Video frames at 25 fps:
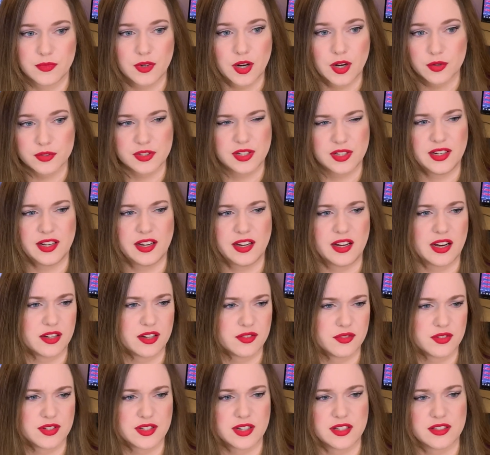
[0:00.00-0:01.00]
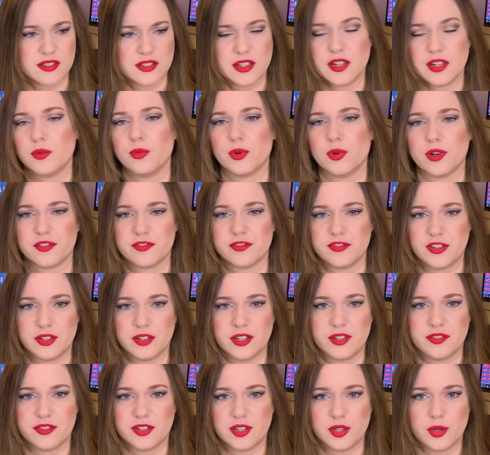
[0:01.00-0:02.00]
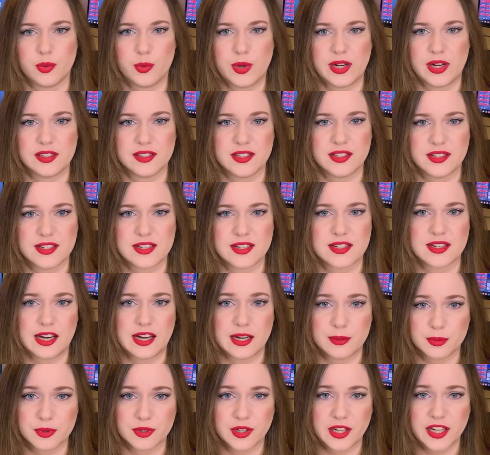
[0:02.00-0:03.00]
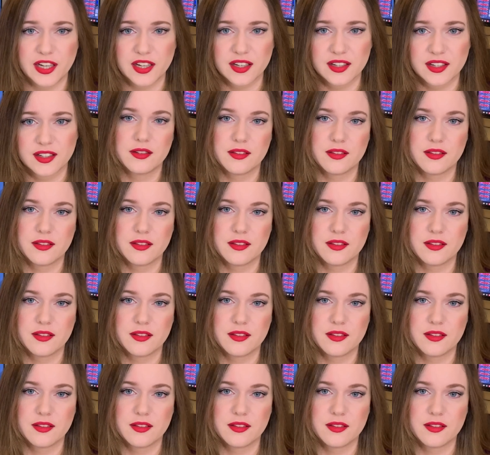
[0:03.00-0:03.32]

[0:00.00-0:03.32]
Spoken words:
all the legatos, I think, work very, very well in this library.